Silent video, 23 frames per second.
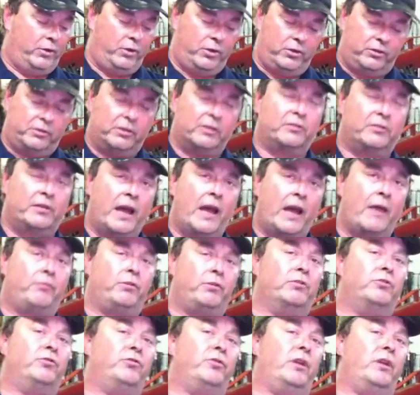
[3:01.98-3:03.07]
You just have
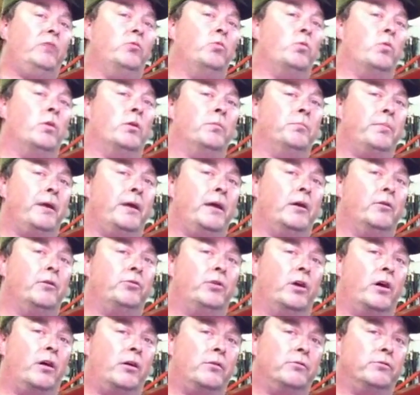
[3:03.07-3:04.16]
to see one built
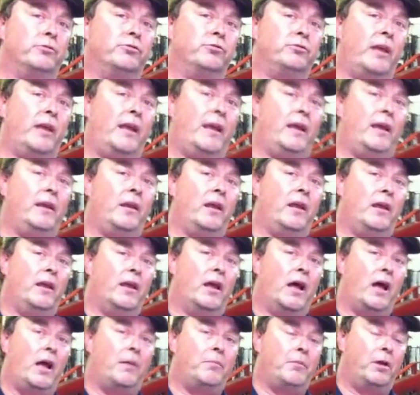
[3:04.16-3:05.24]
to understand
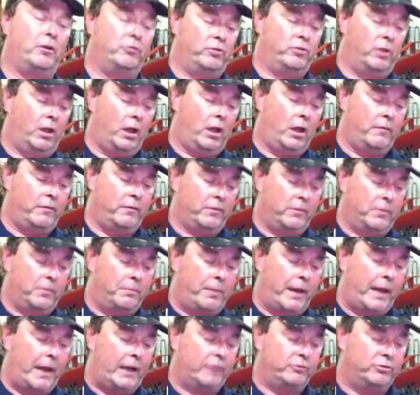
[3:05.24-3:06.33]
how much love and
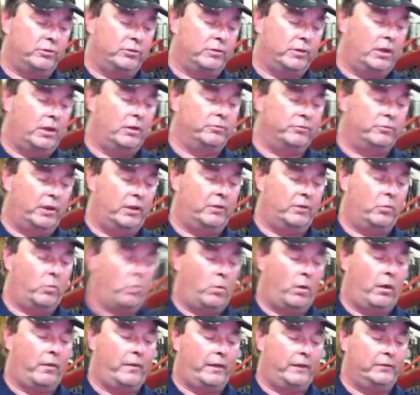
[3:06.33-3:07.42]
compassion goes into
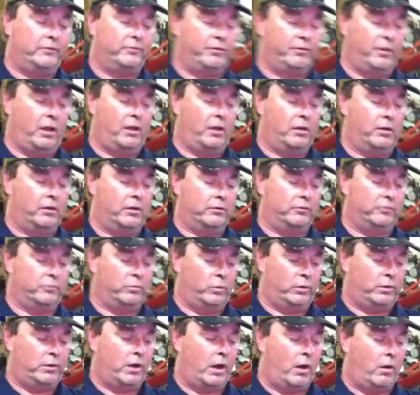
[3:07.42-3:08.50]
one of these slugs,
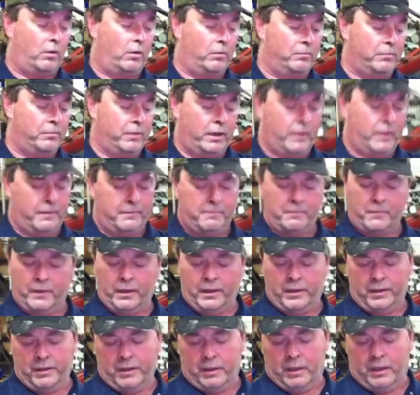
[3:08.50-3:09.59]
we call
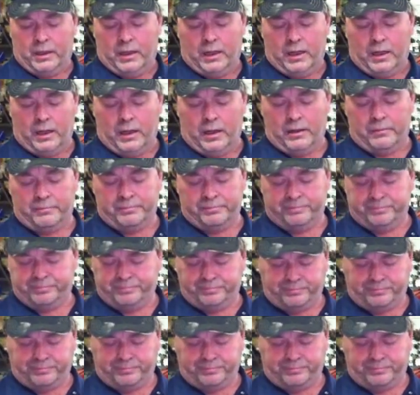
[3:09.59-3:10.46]
them.